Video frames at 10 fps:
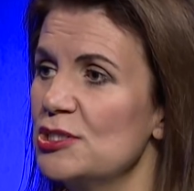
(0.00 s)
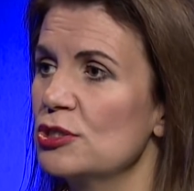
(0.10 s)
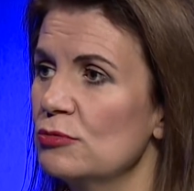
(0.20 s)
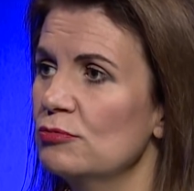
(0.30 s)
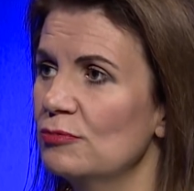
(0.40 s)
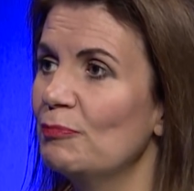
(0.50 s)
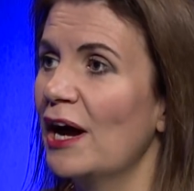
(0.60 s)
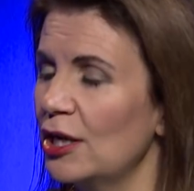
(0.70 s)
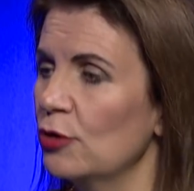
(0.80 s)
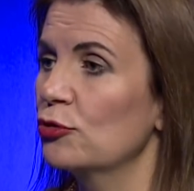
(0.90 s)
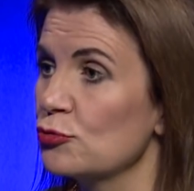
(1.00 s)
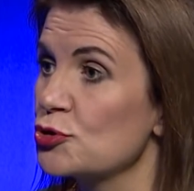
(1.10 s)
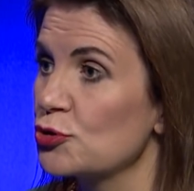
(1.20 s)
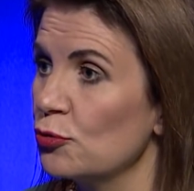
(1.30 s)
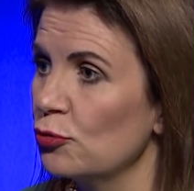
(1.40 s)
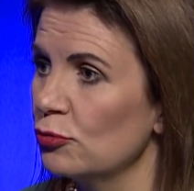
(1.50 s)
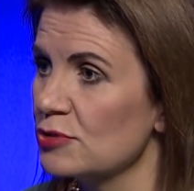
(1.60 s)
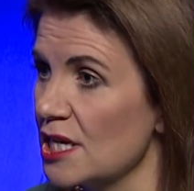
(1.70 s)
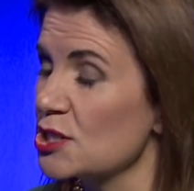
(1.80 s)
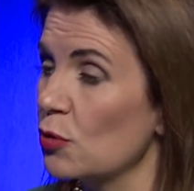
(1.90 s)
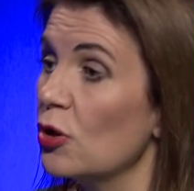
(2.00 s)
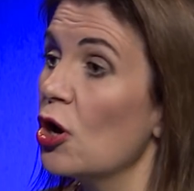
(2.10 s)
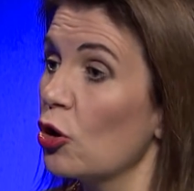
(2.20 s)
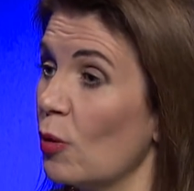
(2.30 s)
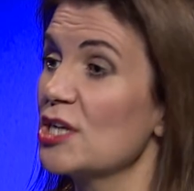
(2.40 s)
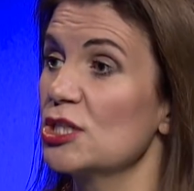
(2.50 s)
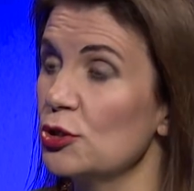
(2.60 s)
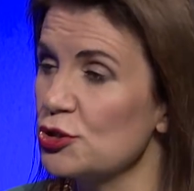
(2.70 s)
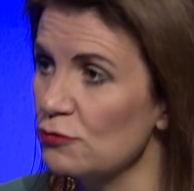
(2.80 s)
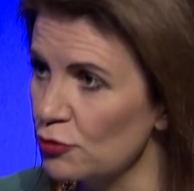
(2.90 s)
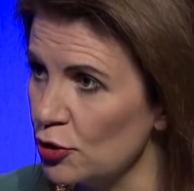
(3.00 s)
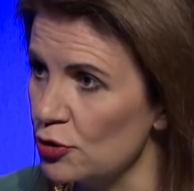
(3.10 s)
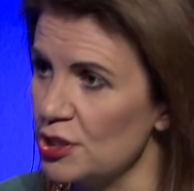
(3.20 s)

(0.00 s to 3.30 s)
do my local school, state school, quite a lot of good.